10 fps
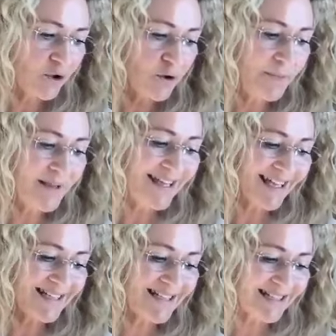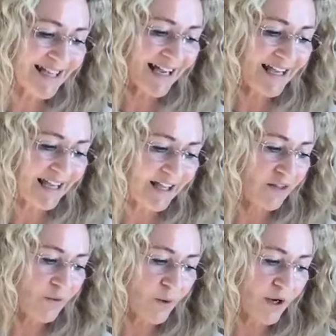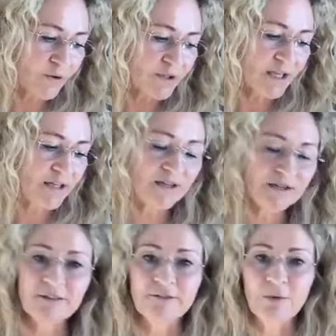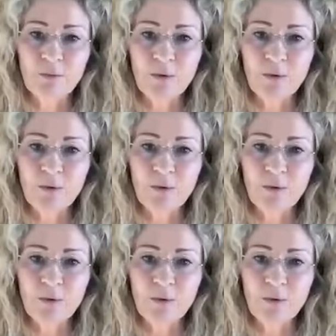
you begin to take in the world in a different